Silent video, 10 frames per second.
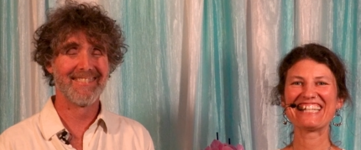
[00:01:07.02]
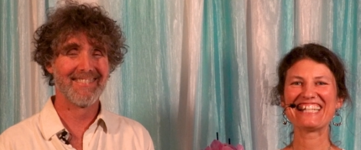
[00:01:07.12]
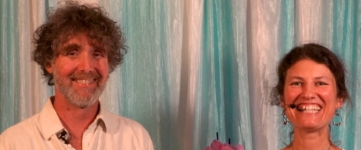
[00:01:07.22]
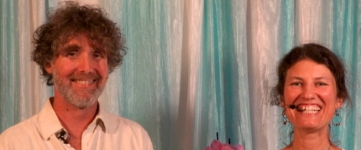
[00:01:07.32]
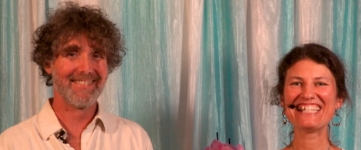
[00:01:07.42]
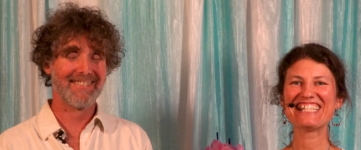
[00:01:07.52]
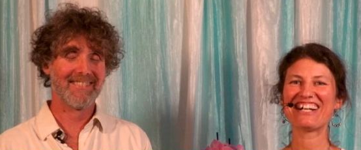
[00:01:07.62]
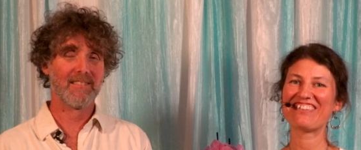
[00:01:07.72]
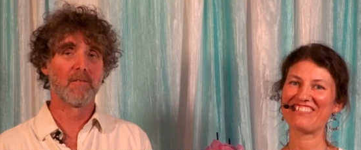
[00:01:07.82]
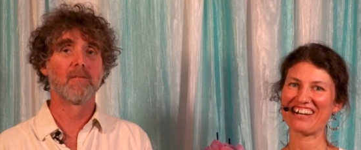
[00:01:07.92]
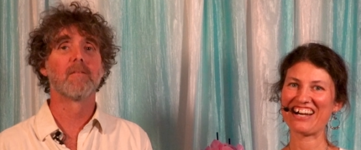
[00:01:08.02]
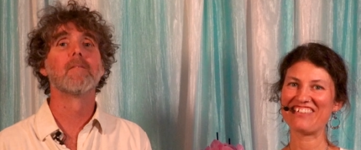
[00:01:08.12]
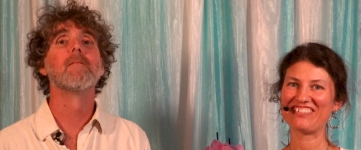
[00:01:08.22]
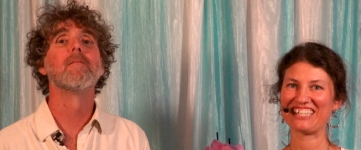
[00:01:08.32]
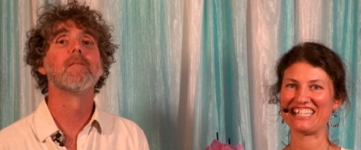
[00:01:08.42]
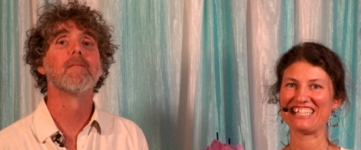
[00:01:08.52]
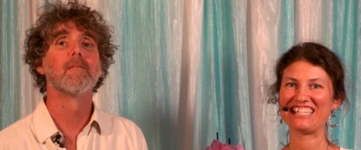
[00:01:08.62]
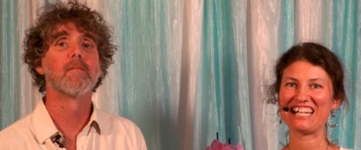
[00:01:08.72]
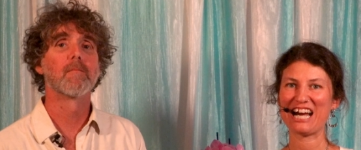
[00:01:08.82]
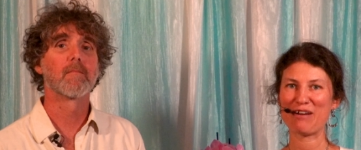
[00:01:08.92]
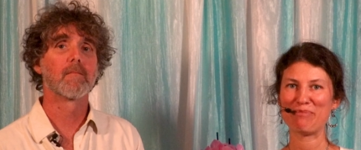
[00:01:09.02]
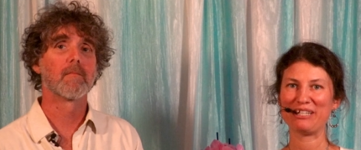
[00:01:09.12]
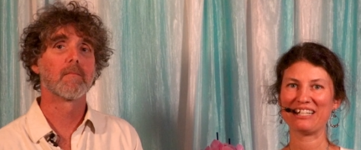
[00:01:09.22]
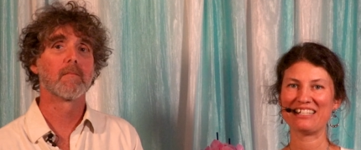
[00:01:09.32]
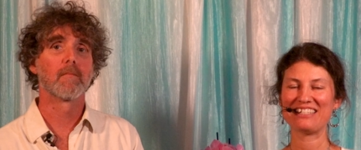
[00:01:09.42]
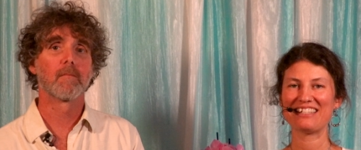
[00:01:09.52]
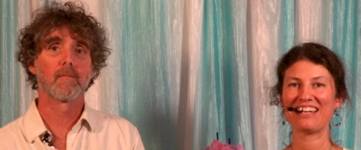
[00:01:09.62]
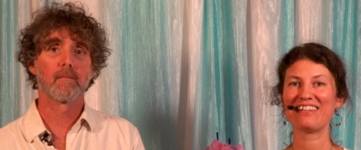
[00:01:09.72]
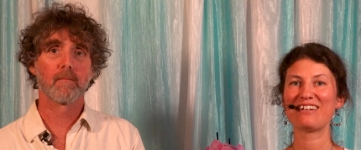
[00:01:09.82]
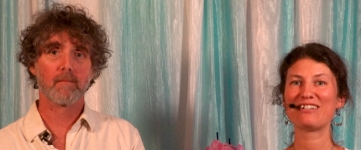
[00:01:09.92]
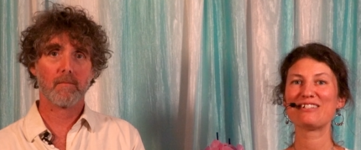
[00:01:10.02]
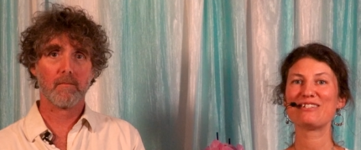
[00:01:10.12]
Speaker 1: These are five keys to happiness, and there's